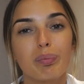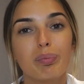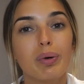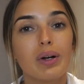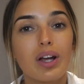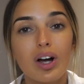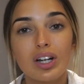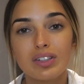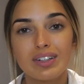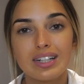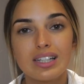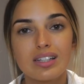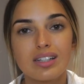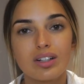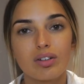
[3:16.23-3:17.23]
put it on your
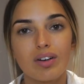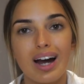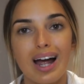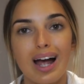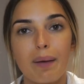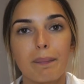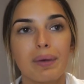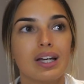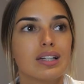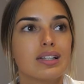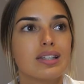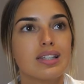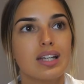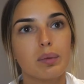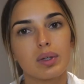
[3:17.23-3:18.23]
Instagram,
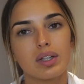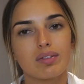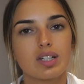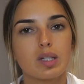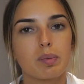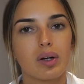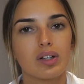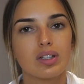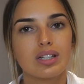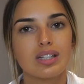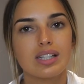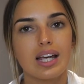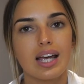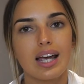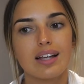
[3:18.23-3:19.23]
see what the
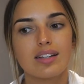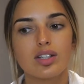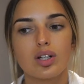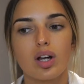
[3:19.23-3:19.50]
response is.